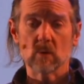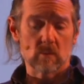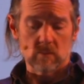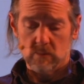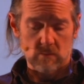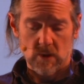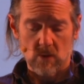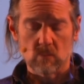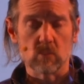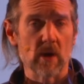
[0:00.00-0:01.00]
are you
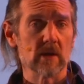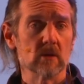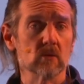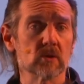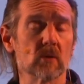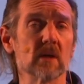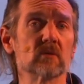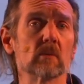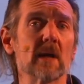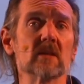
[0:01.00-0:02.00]
know brand new strings
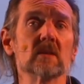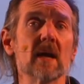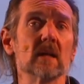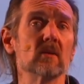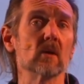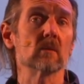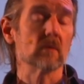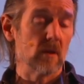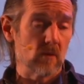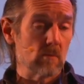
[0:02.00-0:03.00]
from last night, and they're
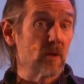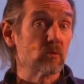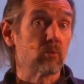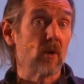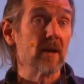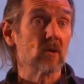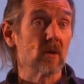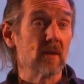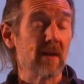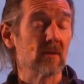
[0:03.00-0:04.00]
and they're much brighter
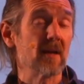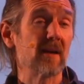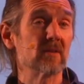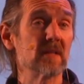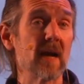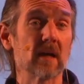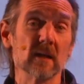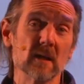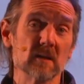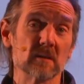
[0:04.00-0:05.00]
and they have a lot of attack.
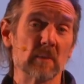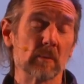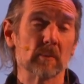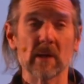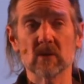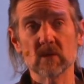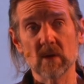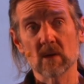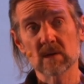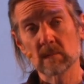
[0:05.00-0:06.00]
Some people play with their
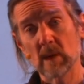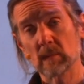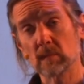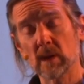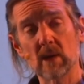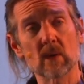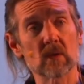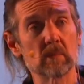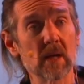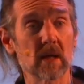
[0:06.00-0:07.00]
fingers. Some people play with
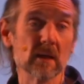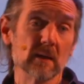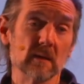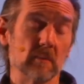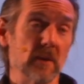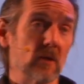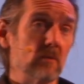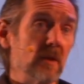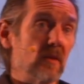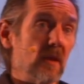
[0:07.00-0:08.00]
a pick. The pick
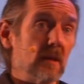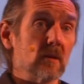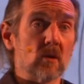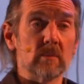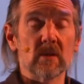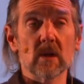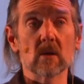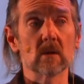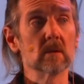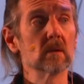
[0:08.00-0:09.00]
could be thin. It could be
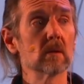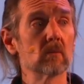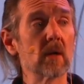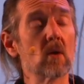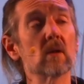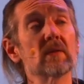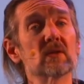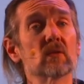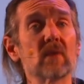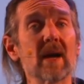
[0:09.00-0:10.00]
thicker. Right. All of these
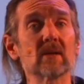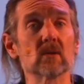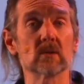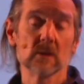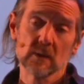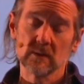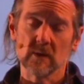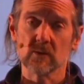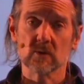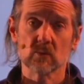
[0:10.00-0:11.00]
are factors. Then
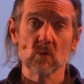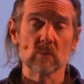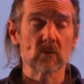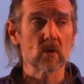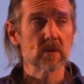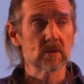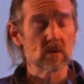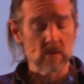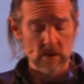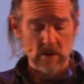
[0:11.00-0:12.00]
there's the room, of course,
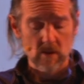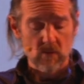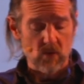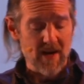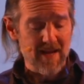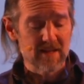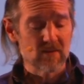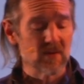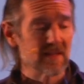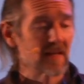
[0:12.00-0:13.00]
too. For any of
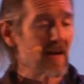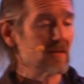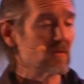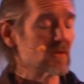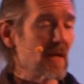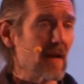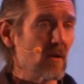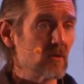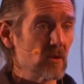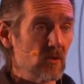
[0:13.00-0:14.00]
these kinds of
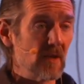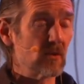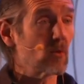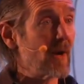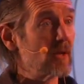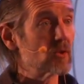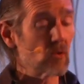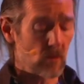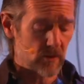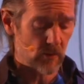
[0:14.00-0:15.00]
sounds, you need the right
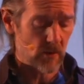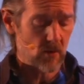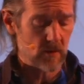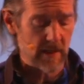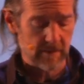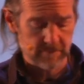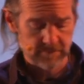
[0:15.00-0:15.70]
tool to record that.